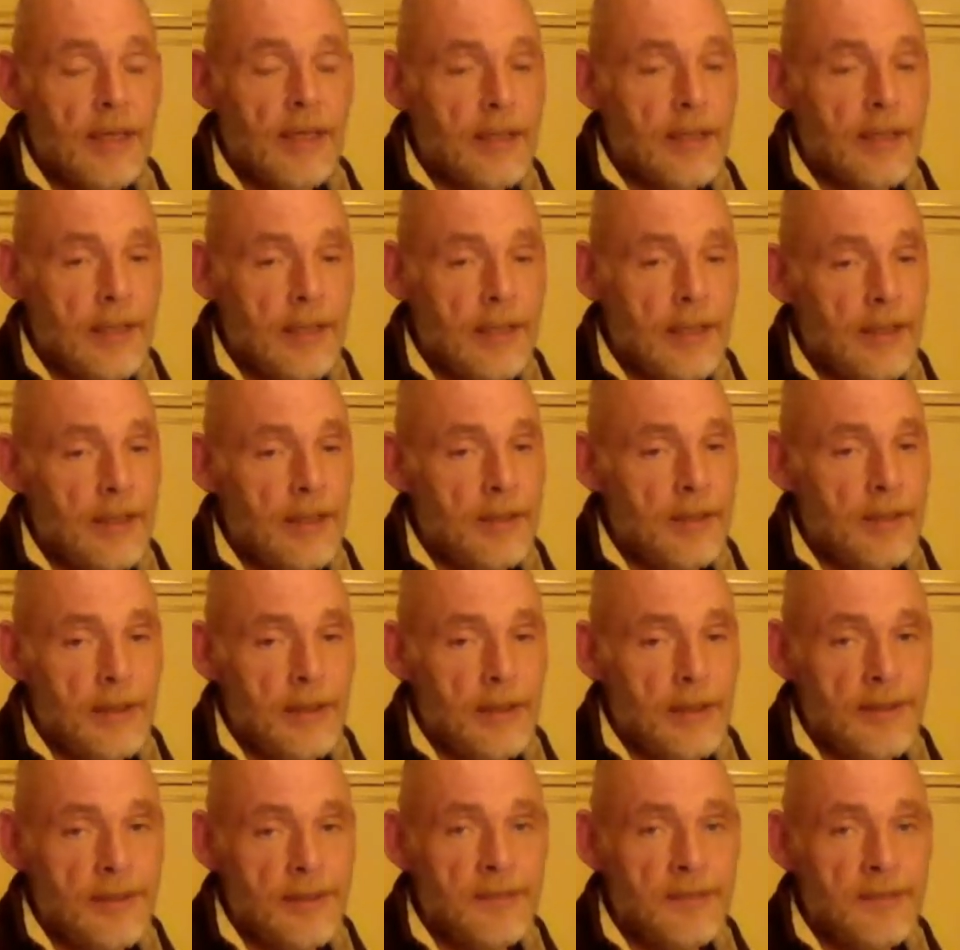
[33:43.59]
Yeah,
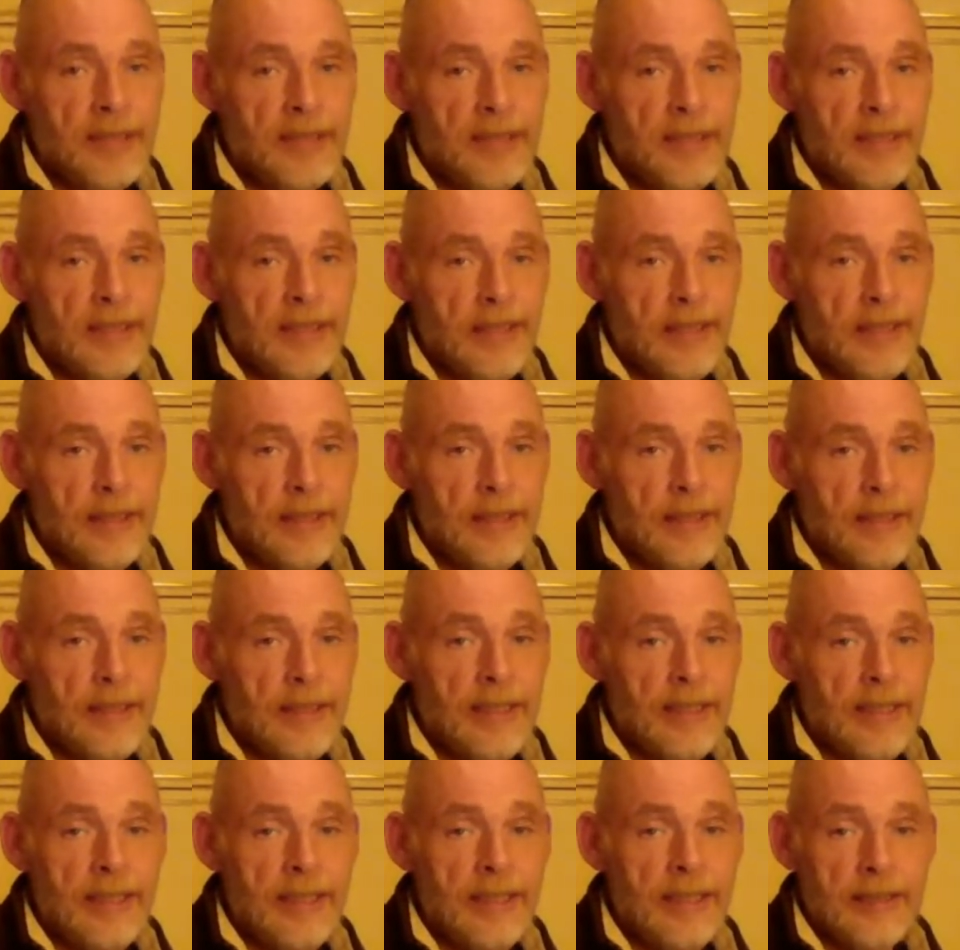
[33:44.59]
ultimately
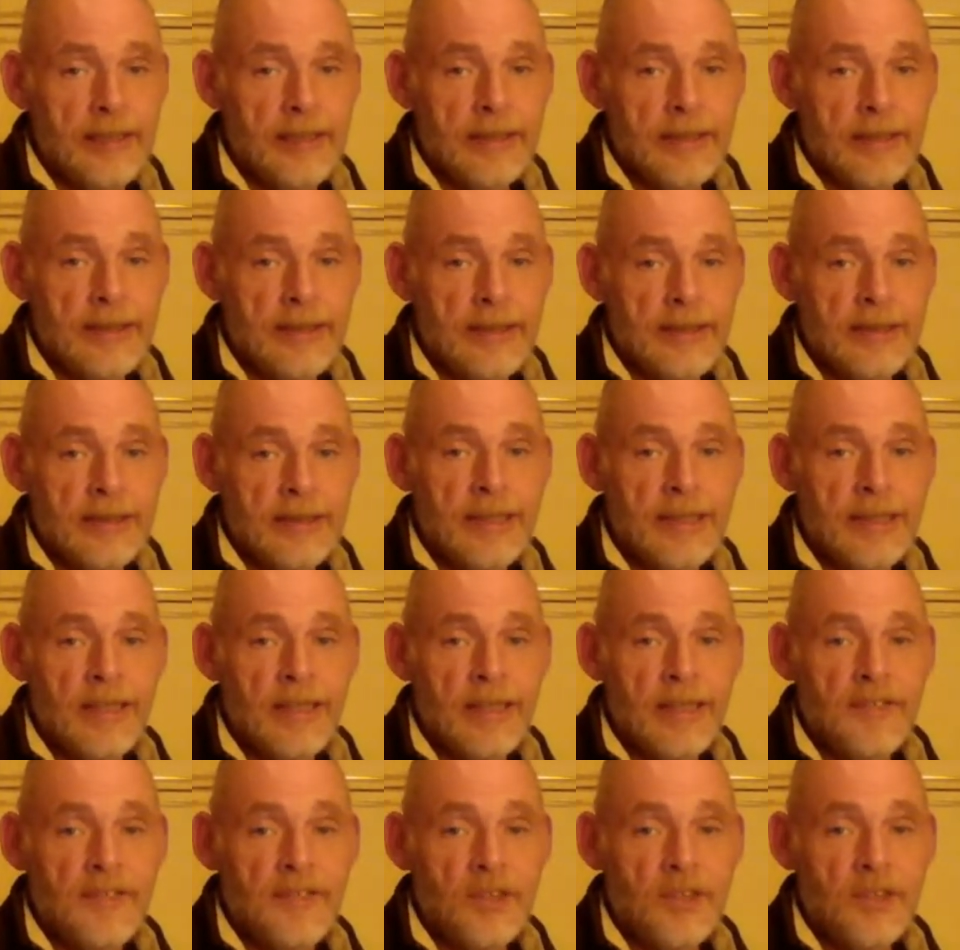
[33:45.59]
leading us, the
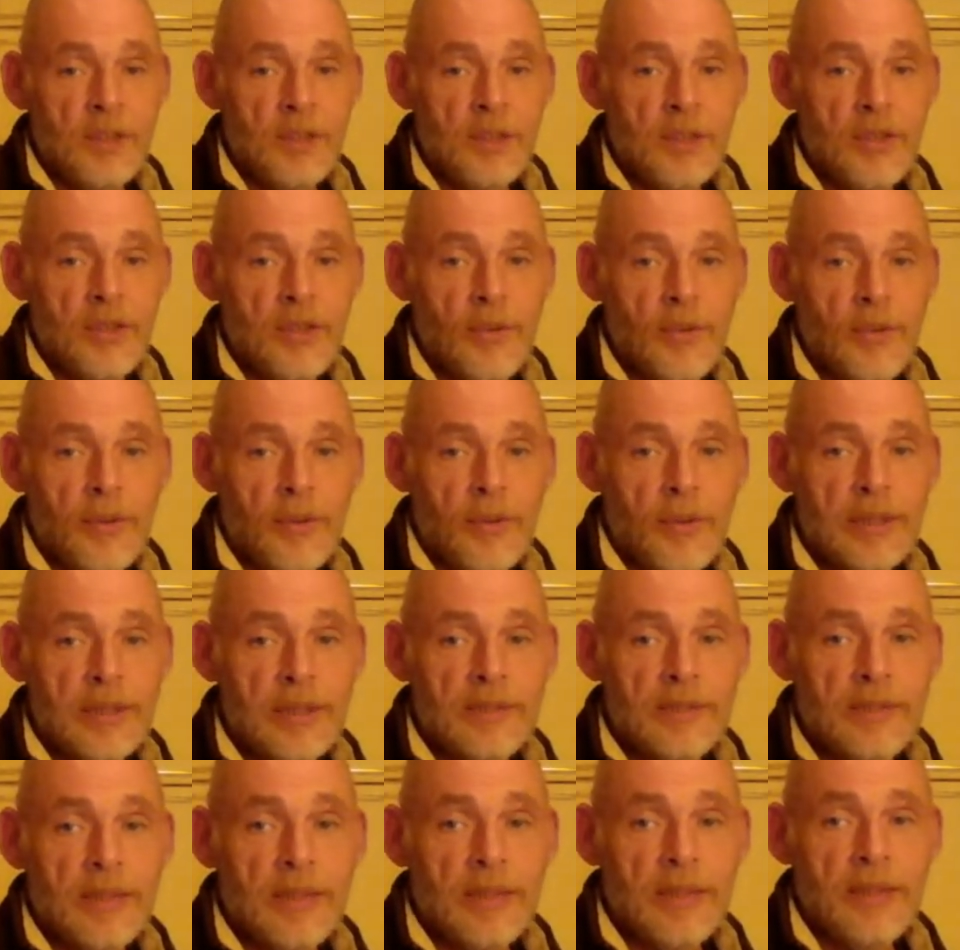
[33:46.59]
individual, towards
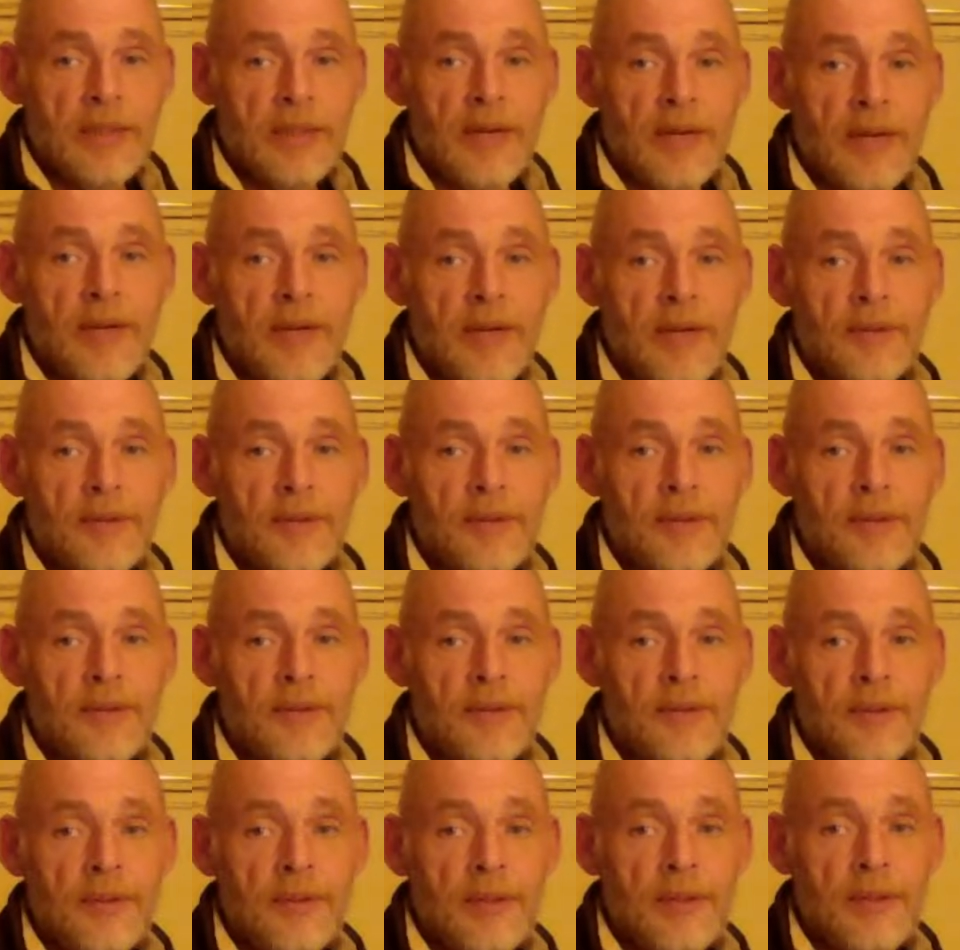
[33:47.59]
the greater truth.
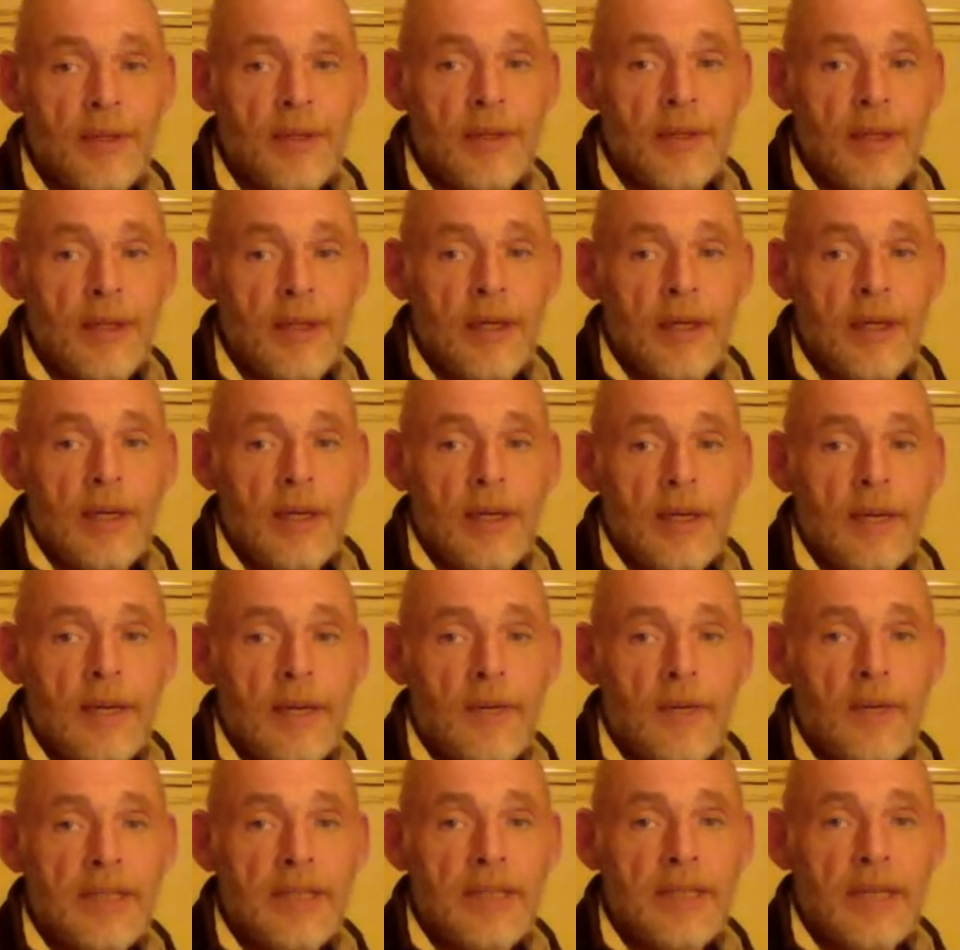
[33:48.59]
And
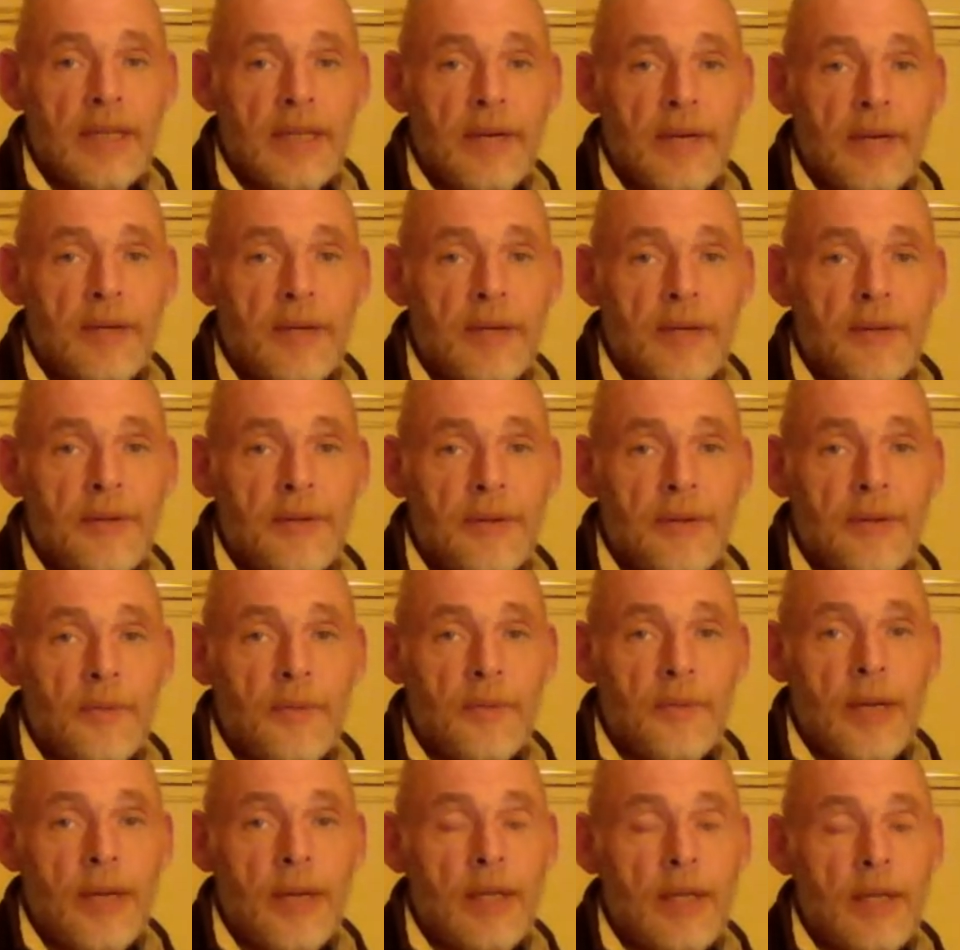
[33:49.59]
what is that greater truth?
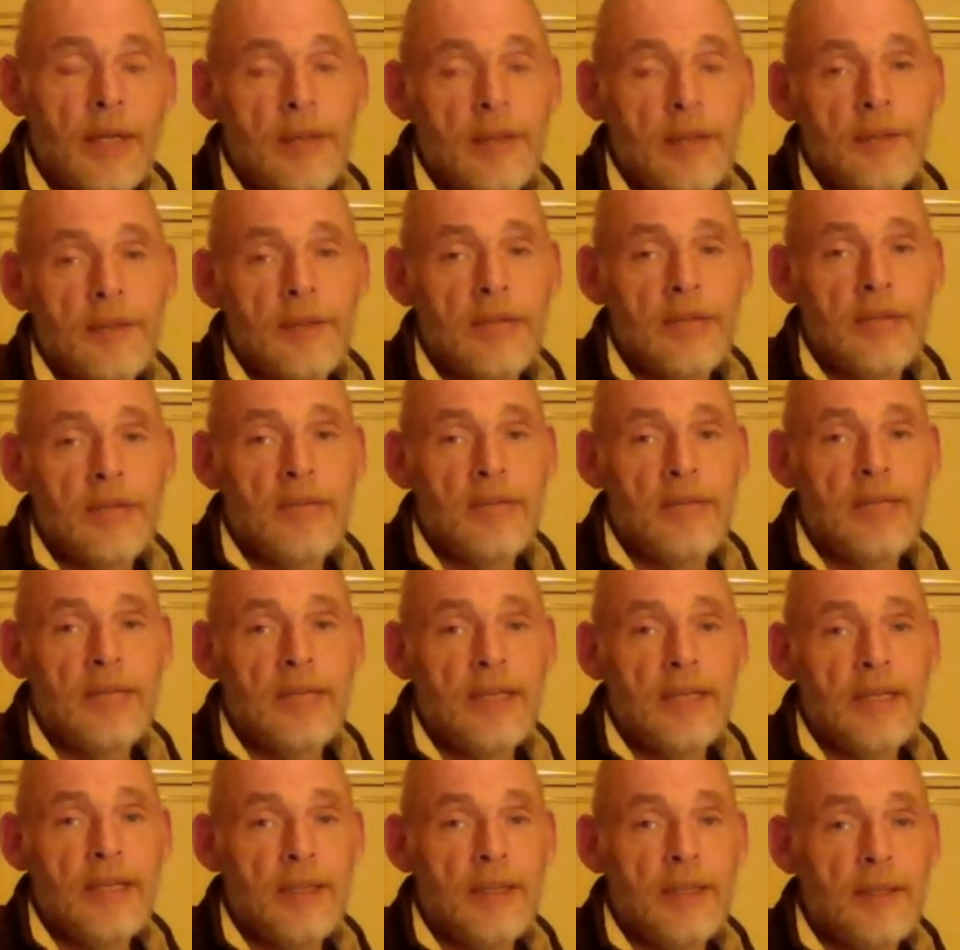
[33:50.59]
Well, you tell
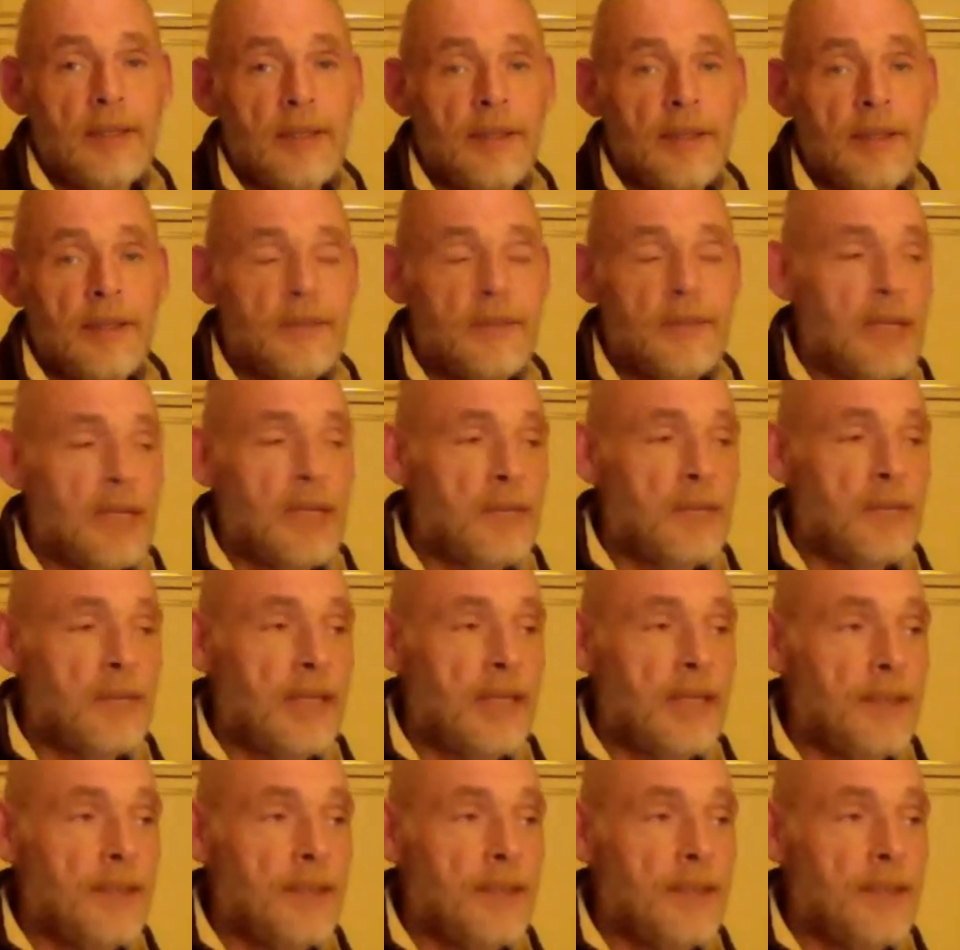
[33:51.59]
me. You tell me.